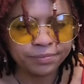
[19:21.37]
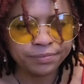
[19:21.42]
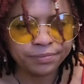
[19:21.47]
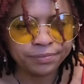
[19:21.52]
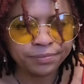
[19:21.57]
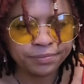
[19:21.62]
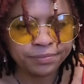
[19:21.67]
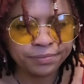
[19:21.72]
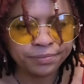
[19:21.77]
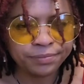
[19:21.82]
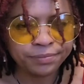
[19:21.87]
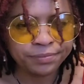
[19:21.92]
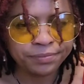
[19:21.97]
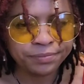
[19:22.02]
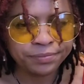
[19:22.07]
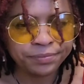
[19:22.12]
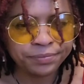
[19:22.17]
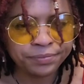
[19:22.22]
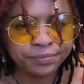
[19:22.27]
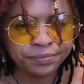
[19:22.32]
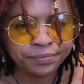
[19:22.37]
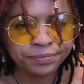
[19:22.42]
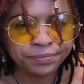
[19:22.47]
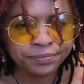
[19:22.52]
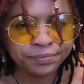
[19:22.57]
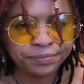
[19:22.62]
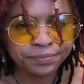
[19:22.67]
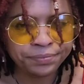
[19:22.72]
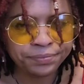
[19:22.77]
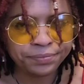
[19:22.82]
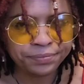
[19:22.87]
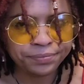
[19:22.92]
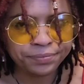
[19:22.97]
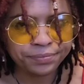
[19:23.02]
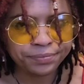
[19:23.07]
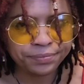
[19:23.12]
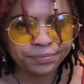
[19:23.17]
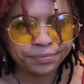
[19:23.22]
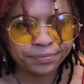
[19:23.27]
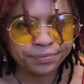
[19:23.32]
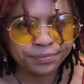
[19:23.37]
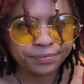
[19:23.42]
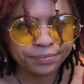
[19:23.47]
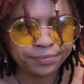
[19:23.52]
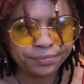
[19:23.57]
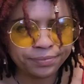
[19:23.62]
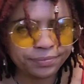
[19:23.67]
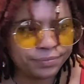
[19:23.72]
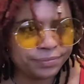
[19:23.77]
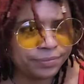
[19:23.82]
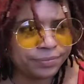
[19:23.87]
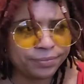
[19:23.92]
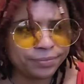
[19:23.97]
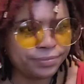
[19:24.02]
Nobody speaks.